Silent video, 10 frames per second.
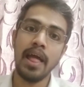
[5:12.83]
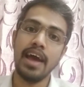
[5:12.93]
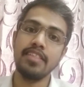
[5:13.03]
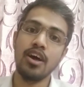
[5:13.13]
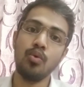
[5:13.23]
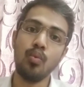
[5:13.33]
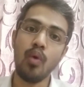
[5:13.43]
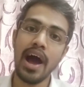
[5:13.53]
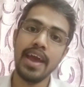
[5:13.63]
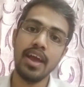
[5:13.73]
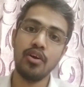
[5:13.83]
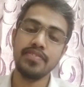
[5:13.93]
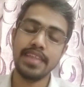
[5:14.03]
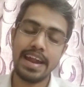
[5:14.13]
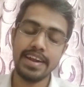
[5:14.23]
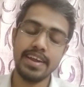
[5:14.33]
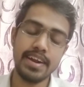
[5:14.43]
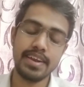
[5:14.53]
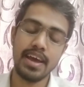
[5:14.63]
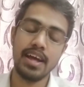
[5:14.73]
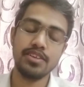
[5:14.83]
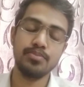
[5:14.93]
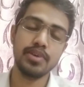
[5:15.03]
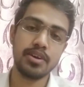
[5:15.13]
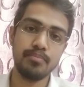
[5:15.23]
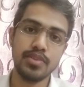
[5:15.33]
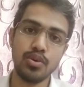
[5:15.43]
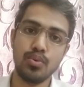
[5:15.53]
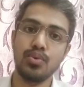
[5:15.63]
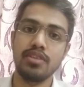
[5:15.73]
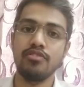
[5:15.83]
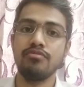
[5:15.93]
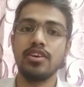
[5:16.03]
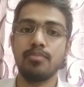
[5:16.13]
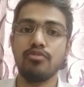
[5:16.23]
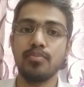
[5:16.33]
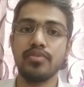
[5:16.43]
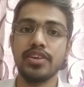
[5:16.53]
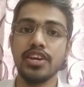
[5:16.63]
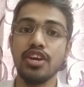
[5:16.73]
and now Y on that date has become the owner of that property,